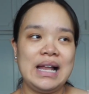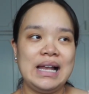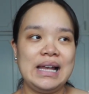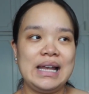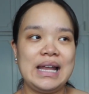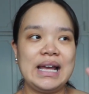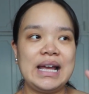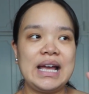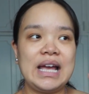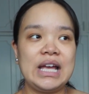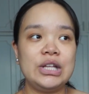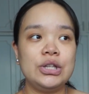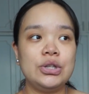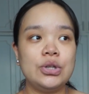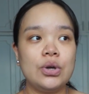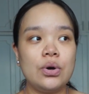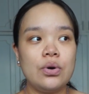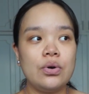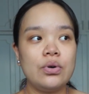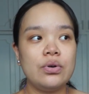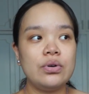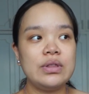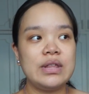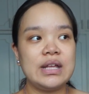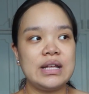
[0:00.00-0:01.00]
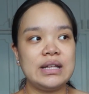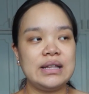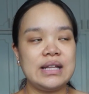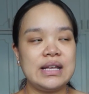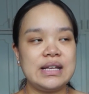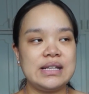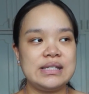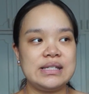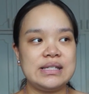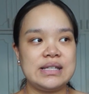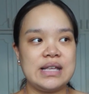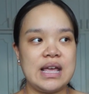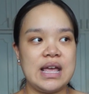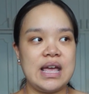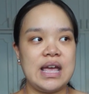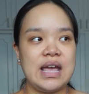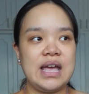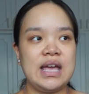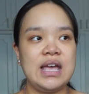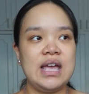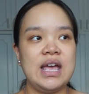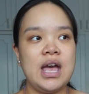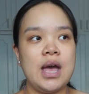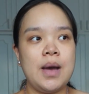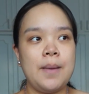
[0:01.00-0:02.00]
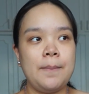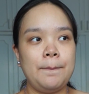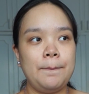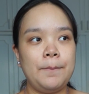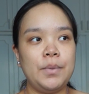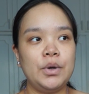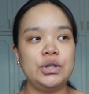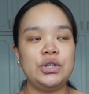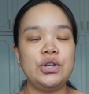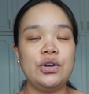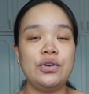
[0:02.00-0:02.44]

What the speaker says: Like, I know that they say put